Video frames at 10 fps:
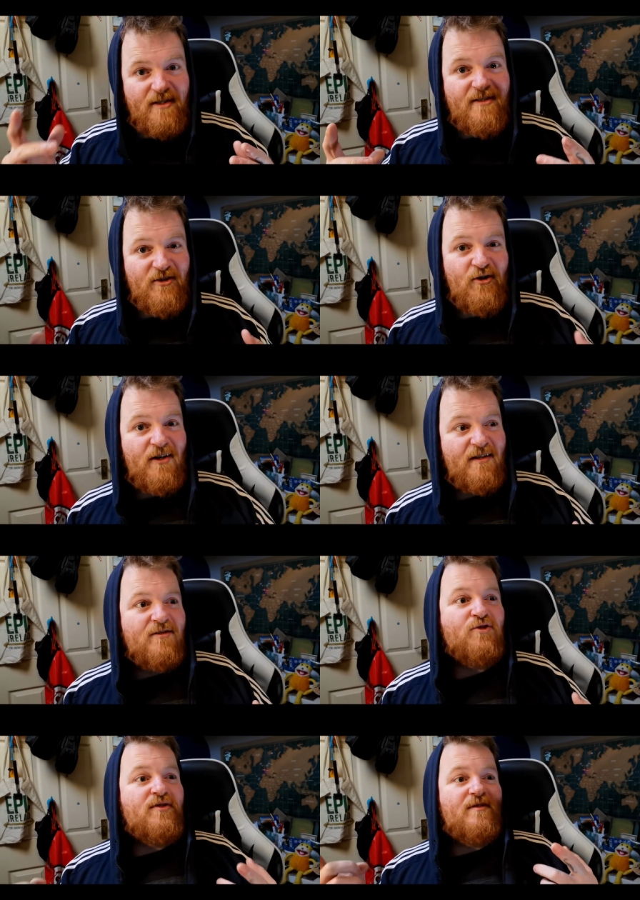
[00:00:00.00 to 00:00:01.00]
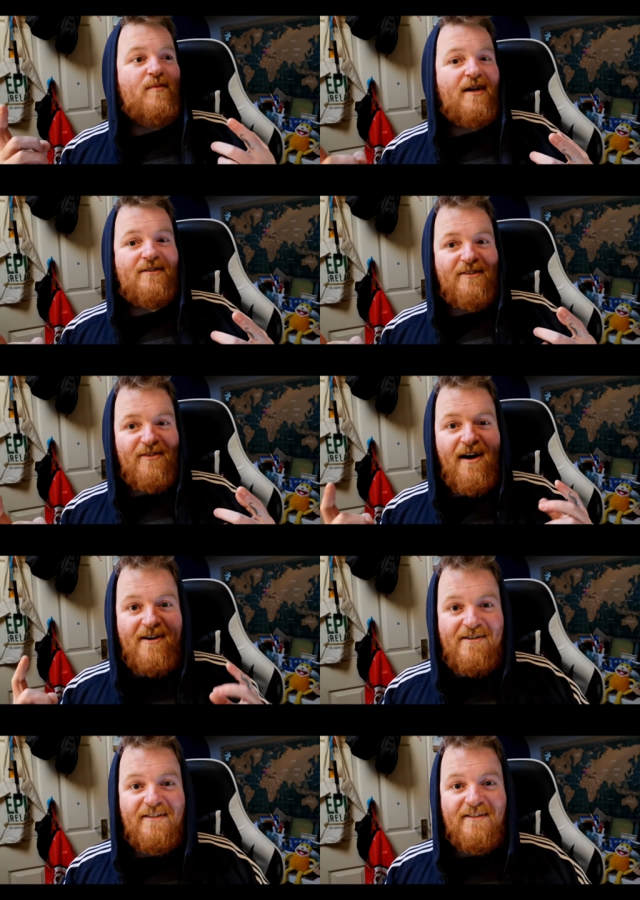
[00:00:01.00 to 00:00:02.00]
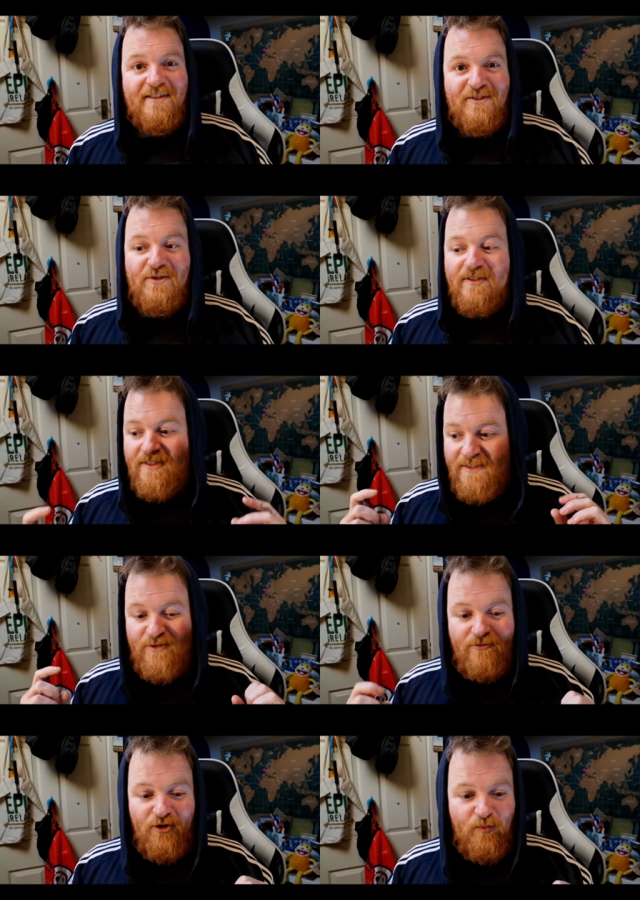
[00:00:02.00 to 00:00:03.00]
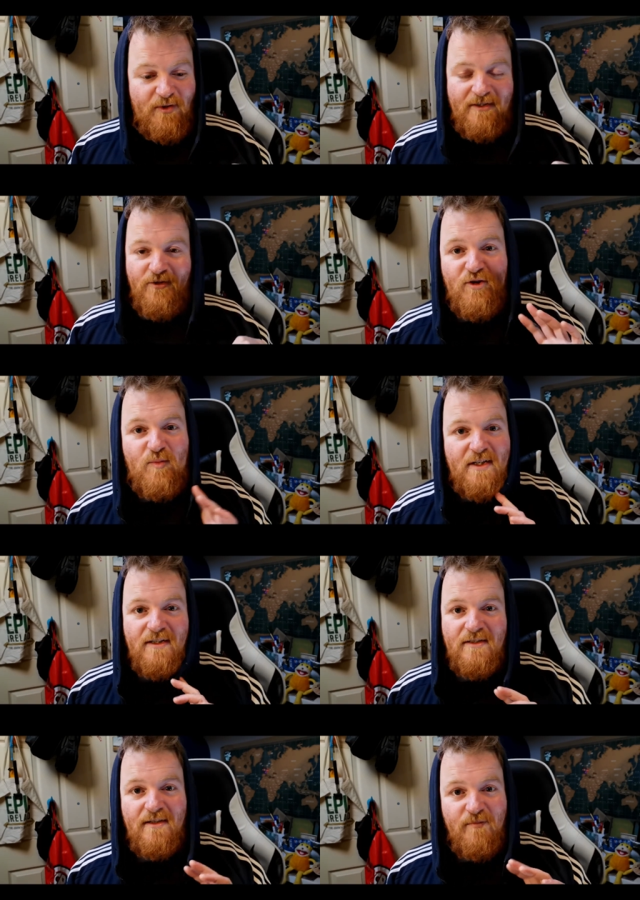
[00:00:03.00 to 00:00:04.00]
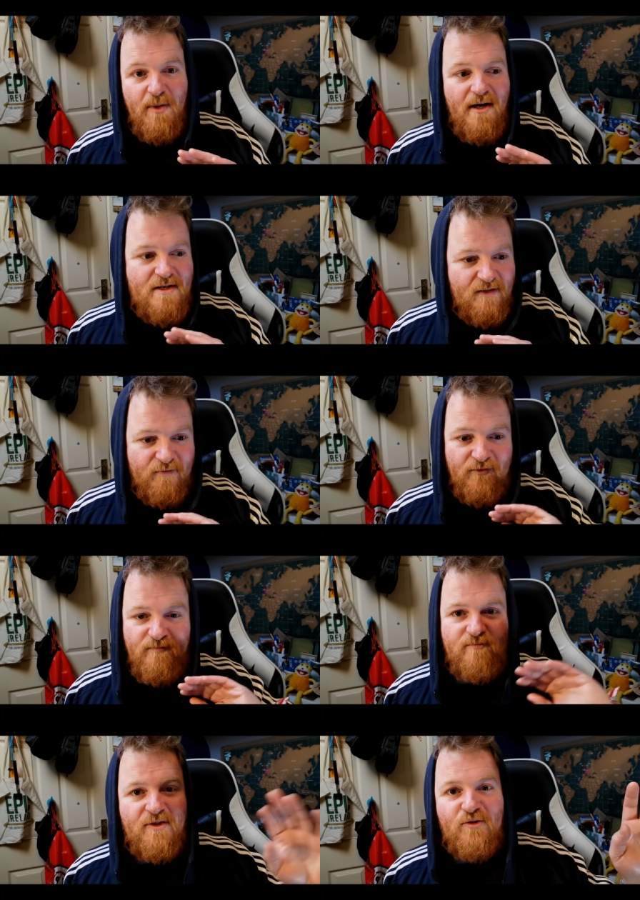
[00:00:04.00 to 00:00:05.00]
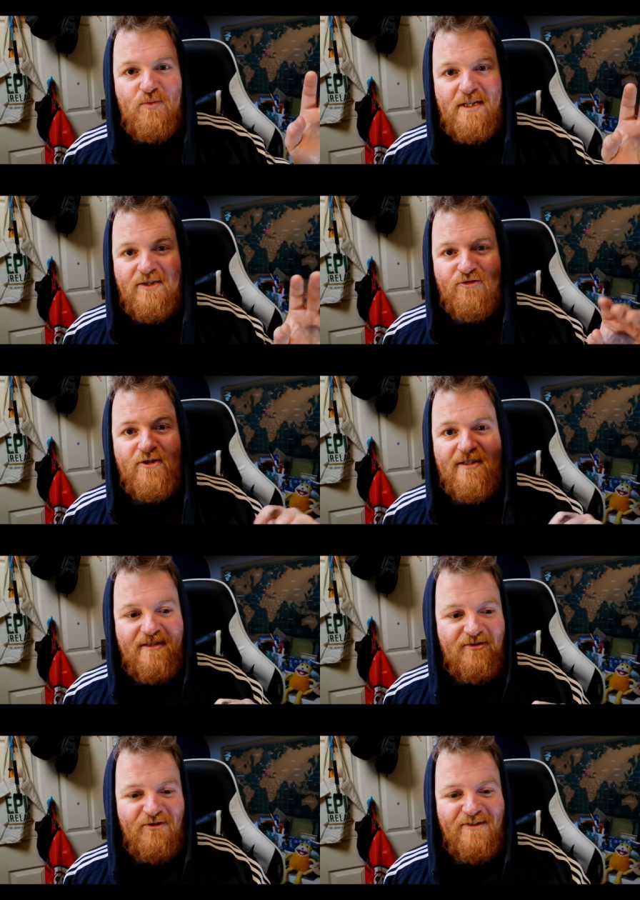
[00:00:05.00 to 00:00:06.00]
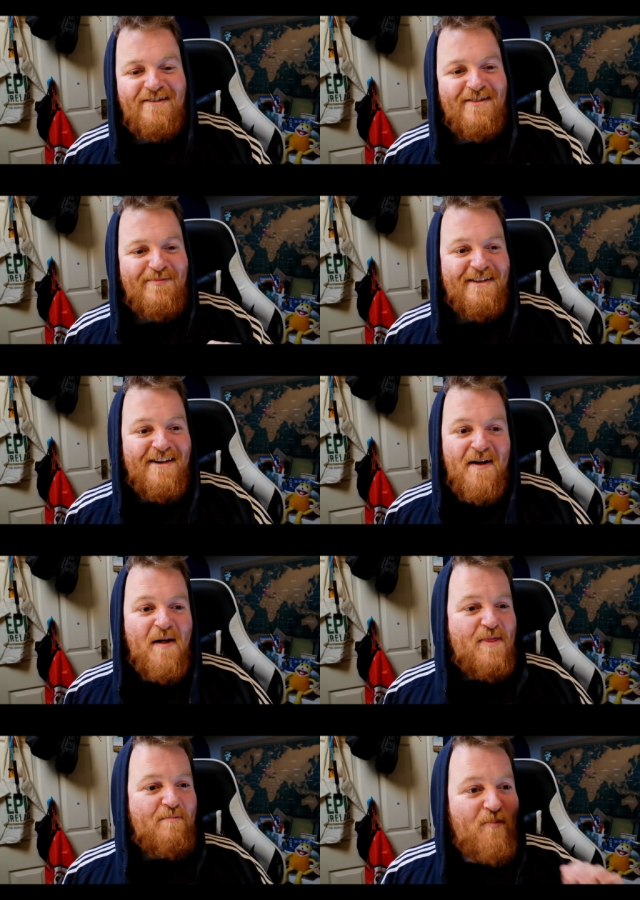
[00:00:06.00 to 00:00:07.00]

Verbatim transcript: this all ends. Just imagine Ireland is going to erupt. It's going to be like a party for 2 weeks straight. It's just gonna be, the